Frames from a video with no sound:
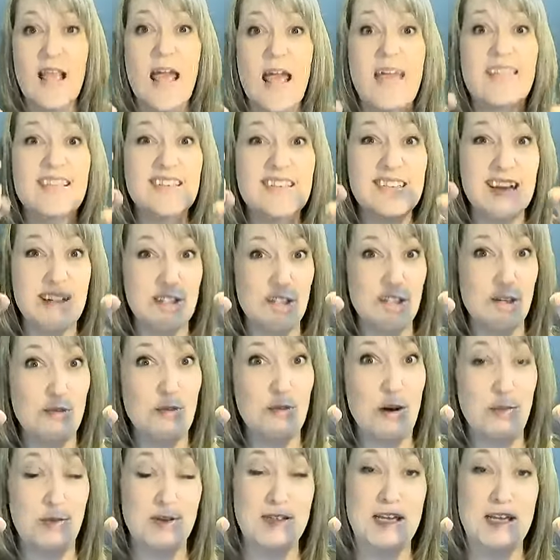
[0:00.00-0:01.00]
And these actually
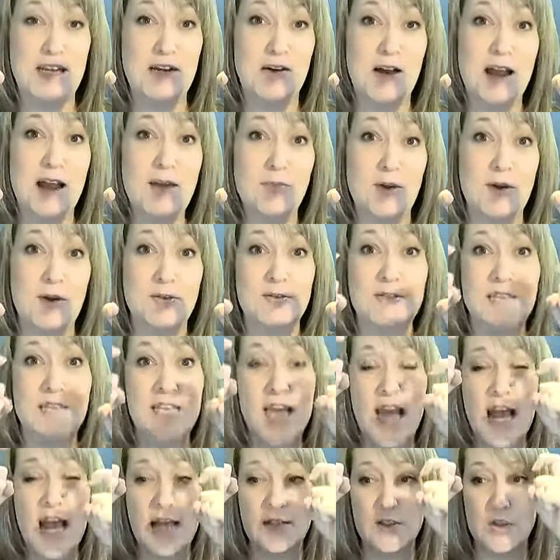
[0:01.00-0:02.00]
represent your eyebrows.
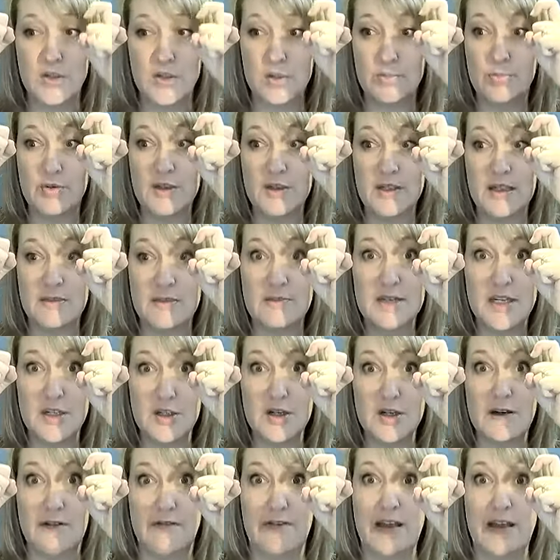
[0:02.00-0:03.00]
And so you put them near
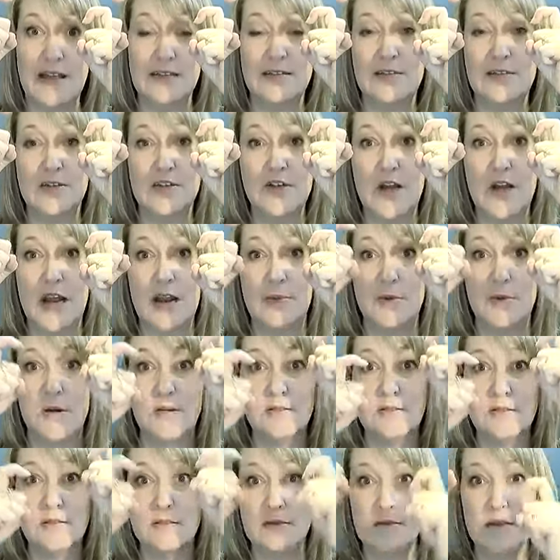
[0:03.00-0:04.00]
your face, near your
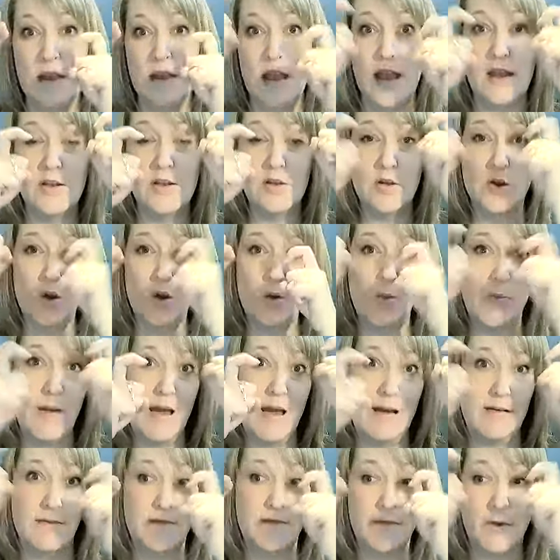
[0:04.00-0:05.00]
eyebrows, and you go
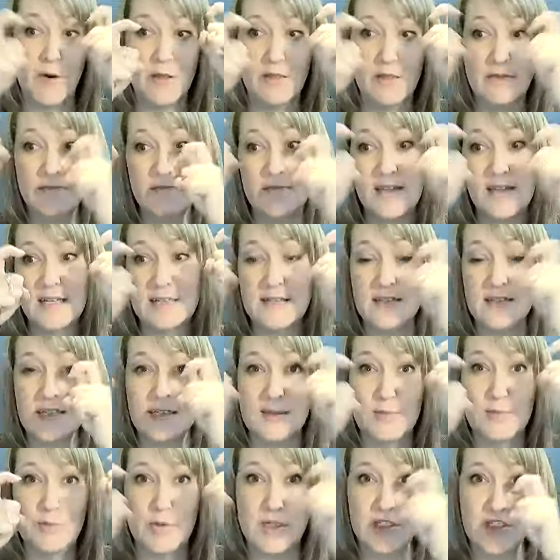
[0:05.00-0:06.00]
back and forth. That's
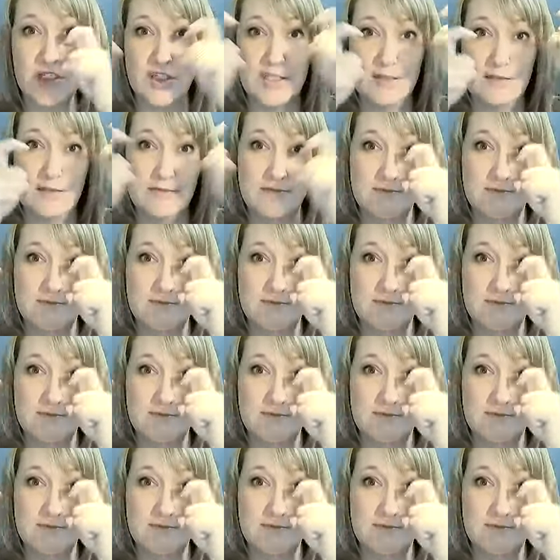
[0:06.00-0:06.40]
expression.